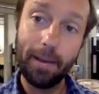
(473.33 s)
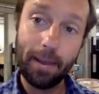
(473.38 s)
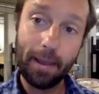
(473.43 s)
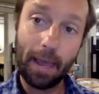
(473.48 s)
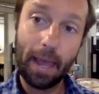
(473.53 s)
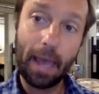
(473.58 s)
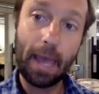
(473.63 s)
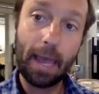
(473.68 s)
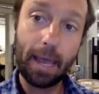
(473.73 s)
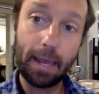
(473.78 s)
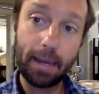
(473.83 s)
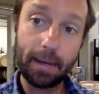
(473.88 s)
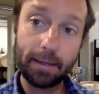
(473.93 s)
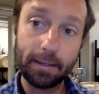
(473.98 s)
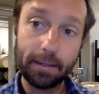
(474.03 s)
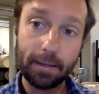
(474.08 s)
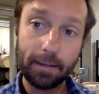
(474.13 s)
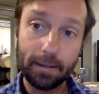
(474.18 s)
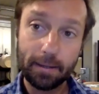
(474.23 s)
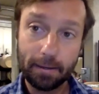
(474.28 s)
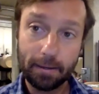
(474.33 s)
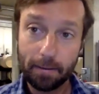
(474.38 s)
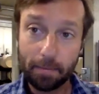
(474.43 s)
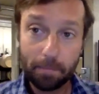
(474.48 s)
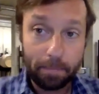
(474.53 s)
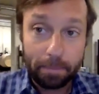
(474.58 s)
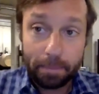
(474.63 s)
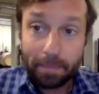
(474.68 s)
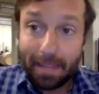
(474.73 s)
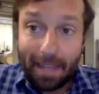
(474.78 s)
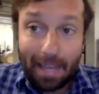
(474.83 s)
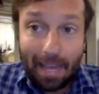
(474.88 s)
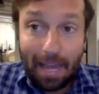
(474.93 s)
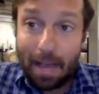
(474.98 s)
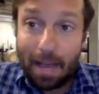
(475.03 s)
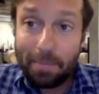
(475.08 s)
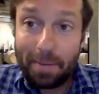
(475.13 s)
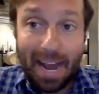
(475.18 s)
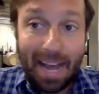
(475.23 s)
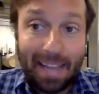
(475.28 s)
And I
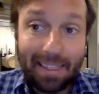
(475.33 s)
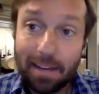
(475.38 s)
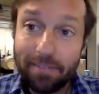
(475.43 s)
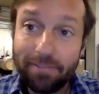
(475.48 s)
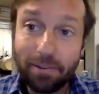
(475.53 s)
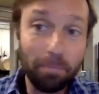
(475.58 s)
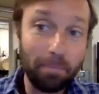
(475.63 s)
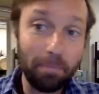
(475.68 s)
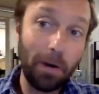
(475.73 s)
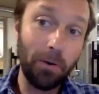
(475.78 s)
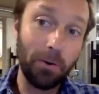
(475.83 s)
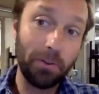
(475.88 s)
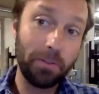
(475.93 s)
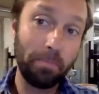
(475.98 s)
mean, I love them both,